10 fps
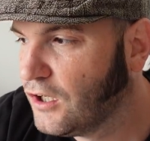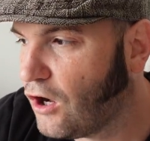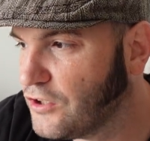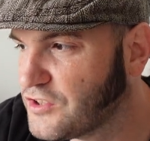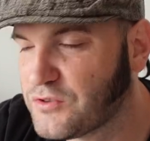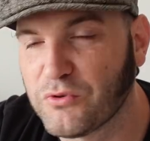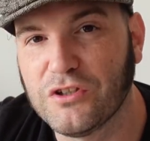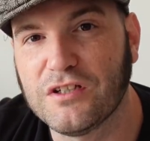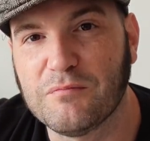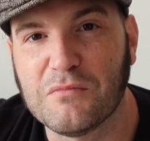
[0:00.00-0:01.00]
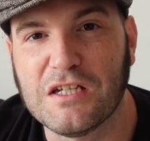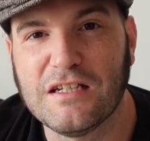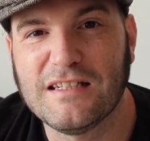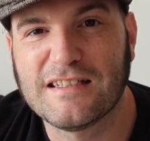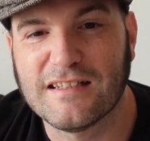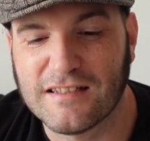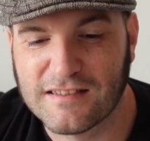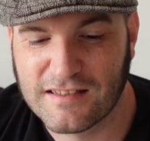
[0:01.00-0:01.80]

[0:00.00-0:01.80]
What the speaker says: All this really means is